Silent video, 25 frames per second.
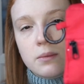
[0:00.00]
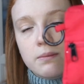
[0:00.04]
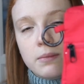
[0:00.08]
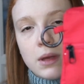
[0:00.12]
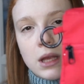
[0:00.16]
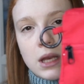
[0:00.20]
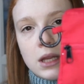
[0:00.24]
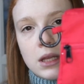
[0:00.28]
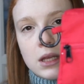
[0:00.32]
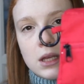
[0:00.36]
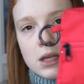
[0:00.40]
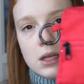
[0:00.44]

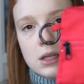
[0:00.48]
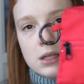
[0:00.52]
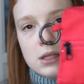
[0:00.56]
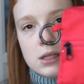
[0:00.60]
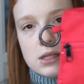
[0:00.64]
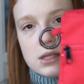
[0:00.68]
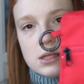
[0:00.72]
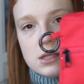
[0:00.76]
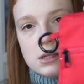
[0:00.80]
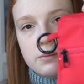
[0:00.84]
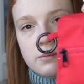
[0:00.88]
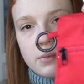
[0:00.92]

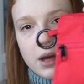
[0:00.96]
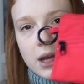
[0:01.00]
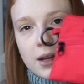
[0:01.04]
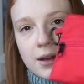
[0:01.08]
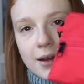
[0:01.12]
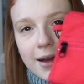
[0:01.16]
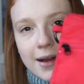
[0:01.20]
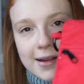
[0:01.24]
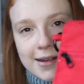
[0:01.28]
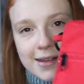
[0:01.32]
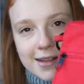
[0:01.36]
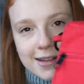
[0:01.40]
minis, my
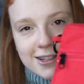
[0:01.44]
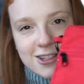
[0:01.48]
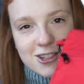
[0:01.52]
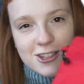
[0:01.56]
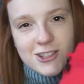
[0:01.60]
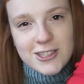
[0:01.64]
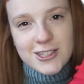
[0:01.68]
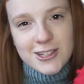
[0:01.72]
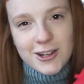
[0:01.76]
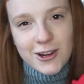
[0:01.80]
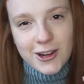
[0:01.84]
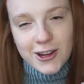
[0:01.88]

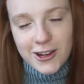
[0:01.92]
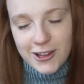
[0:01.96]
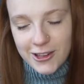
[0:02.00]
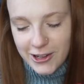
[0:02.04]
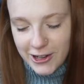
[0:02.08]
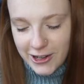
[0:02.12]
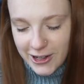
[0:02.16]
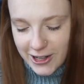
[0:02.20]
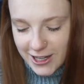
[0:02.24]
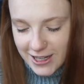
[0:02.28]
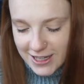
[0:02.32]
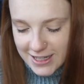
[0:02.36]
9-inch
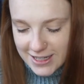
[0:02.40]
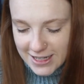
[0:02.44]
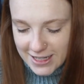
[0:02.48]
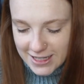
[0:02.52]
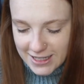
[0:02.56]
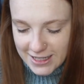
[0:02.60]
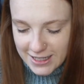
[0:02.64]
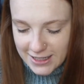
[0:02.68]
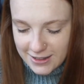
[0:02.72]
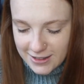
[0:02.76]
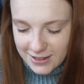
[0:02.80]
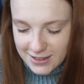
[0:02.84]
circular
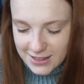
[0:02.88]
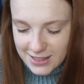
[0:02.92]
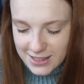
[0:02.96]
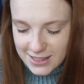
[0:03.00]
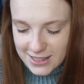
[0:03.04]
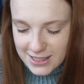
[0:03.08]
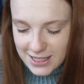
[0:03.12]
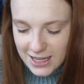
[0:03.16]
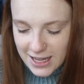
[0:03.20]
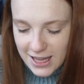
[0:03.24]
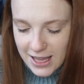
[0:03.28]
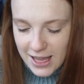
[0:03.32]
knitting
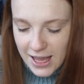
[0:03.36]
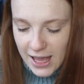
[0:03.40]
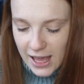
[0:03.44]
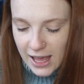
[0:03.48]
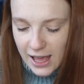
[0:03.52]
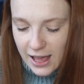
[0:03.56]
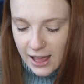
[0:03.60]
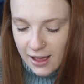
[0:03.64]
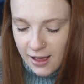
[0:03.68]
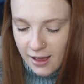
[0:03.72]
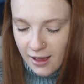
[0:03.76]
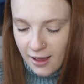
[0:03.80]
needles.
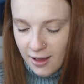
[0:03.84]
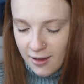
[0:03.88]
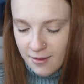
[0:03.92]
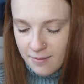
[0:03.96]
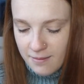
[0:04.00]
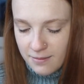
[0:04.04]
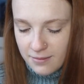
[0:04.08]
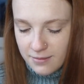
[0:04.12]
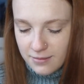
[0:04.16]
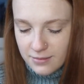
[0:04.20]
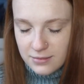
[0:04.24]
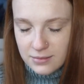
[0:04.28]

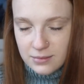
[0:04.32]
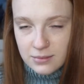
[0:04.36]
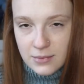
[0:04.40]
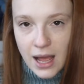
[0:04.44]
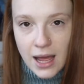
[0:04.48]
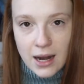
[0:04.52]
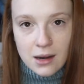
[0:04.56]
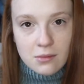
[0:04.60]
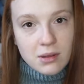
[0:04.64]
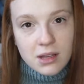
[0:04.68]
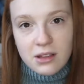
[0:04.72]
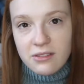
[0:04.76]

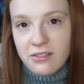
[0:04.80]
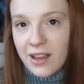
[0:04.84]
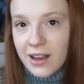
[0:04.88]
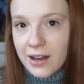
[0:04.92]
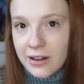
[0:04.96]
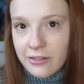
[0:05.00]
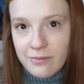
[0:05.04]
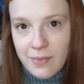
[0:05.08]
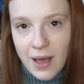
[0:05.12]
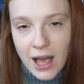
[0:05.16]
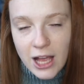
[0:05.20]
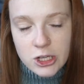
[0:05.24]
Not a big fan
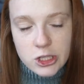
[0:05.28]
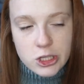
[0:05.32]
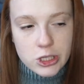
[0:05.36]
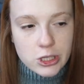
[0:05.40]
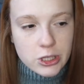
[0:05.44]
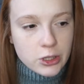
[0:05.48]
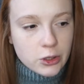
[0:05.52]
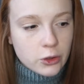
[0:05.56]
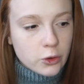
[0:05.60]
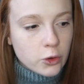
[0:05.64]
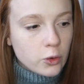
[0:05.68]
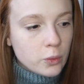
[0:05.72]
of
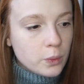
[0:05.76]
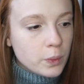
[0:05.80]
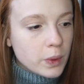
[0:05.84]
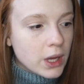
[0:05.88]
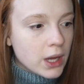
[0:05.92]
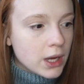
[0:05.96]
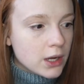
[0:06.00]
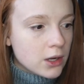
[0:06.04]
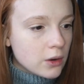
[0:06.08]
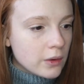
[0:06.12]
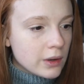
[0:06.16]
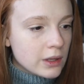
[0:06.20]
magic loop.
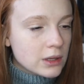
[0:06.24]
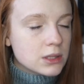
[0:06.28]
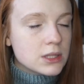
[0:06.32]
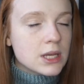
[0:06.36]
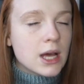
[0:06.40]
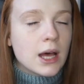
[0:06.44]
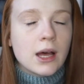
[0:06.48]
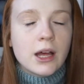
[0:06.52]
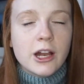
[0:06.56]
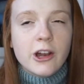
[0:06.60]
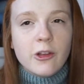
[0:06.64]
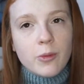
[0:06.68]
I know a
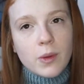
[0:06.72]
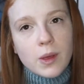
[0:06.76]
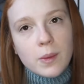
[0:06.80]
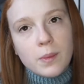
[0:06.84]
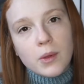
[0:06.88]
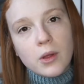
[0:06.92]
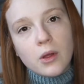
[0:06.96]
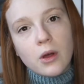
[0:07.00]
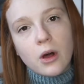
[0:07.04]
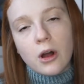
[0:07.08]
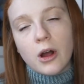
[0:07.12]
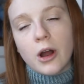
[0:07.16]
ton of
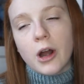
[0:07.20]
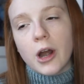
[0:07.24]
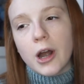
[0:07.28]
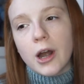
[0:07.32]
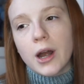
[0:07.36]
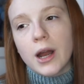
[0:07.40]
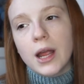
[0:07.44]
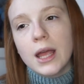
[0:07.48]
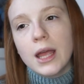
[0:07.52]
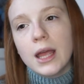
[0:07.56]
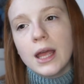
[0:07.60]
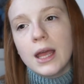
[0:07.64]
people
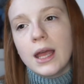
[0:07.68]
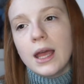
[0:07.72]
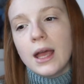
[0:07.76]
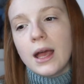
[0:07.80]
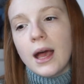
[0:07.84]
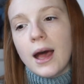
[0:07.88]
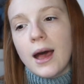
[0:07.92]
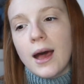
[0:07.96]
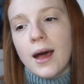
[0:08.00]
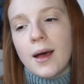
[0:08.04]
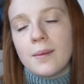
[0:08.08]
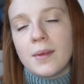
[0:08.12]
are.
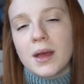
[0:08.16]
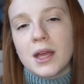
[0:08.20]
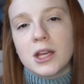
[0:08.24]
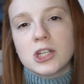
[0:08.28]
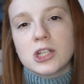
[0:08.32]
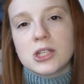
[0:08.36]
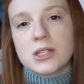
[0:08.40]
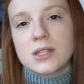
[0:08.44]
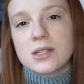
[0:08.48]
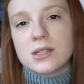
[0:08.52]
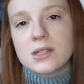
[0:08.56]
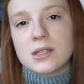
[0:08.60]
I
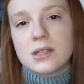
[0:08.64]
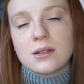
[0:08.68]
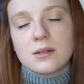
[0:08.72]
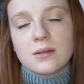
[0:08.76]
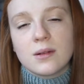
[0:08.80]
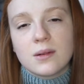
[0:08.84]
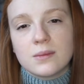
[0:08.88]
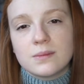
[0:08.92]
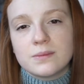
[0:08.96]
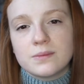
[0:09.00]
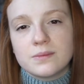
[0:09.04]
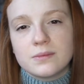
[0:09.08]
just
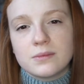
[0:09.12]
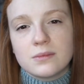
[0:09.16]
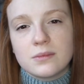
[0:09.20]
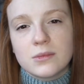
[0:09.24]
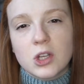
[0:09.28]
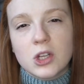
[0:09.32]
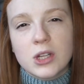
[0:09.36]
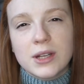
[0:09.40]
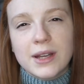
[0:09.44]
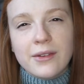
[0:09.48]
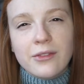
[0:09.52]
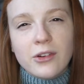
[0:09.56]

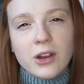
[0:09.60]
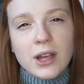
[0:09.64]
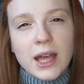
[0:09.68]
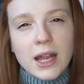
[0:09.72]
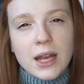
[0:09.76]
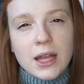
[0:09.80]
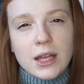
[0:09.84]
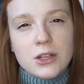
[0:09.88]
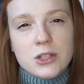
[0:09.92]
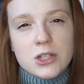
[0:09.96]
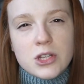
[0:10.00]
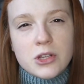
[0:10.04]
could never
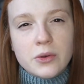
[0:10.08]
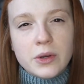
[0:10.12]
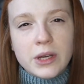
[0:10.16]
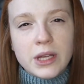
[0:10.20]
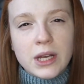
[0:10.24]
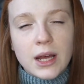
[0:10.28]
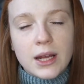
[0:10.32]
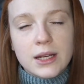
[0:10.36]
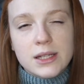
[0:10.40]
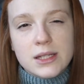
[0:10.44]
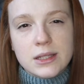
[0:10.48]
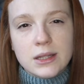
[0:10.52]
get into
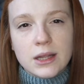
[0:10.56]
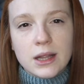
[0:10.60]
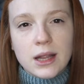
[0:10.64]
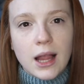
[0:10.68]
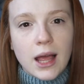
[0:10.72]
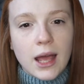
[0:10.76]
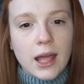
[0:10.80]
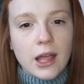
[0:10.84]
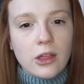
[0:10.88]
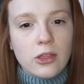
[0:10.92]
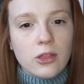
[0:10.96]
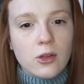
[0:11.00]
it. I didn't
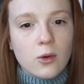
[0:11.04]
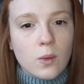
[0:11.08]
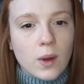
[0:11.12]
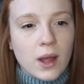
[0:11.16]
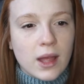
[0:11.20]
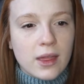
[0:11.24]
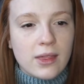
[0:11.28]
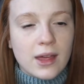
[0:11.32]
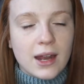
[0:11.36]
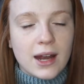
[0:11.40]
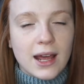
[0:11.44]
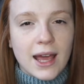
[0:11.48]
like the
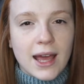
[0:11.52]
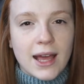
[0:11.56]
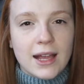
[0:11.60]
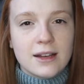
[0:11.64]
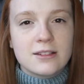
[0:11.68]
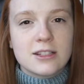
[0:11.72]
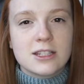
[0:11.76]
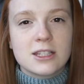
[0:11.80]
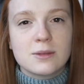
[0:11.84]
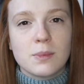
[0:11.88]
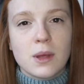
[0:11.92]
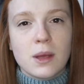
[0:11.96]
way that I had
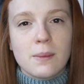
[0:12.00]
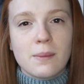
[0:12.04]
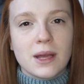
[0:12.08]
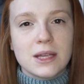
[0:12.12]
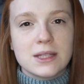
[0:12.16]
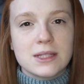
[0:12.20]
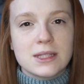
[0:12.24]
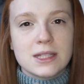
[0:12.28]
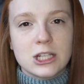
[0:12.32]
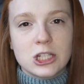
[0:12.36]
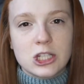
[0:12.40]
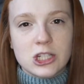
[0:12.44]
to split my
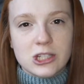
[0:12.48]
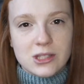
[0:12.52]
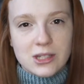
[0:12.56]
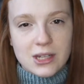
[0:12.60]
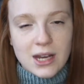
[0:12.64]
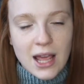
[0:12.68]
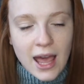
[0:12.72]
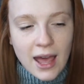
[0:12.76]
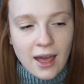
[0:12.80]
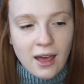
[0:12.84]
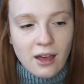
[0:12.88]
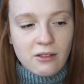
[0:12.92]
stitches
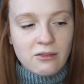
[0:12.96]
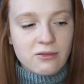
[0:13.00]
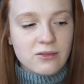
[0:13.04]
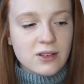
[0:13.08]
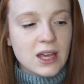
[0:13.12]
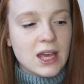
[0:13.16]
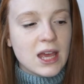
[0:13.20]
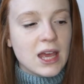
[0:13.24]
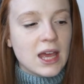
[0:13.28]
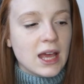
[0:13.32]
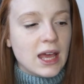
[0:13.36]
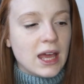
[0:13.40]
in half,
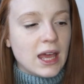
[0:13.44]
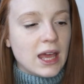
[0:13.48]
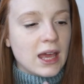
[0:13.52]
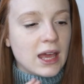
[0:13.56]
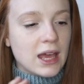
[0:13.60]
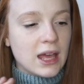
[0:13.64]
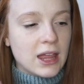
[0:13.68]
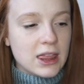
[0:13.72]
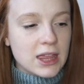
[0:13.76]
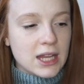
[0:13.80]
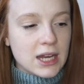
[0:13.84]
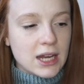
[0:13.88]

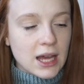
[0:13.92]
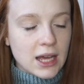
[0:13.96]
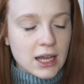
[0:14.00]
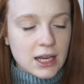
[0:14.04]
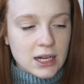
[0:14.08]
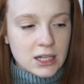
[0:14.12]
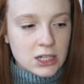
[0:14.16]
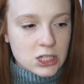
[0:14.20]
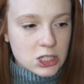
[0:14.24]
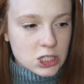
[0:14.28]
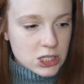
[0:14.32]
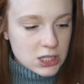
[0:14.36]
and the
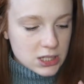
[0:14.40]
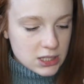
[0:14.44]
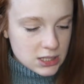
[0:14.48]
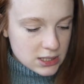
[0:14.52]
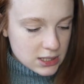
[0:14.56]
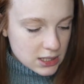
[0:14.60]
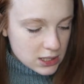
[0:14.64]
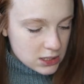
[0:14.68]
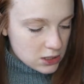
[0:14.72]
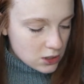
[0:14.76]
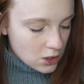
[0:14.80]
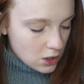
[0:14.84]
9
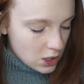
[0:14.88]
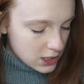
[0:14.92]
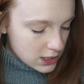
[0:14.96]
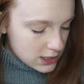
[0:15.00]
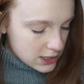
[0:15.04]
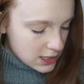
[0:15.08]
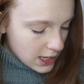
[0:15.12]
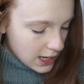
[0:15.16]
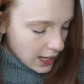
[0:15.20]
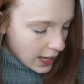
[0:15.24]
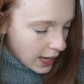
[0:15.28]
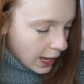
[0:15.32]
inches, as long
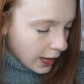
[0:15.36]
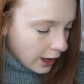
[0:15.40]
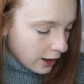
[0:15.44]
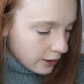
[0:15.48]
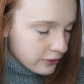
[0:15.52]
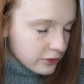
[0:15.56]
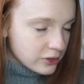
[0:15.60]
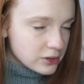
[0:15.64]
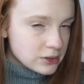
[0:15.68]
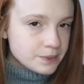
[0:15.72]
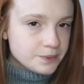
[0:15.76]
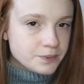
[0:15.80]
as I
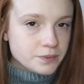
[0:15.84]
have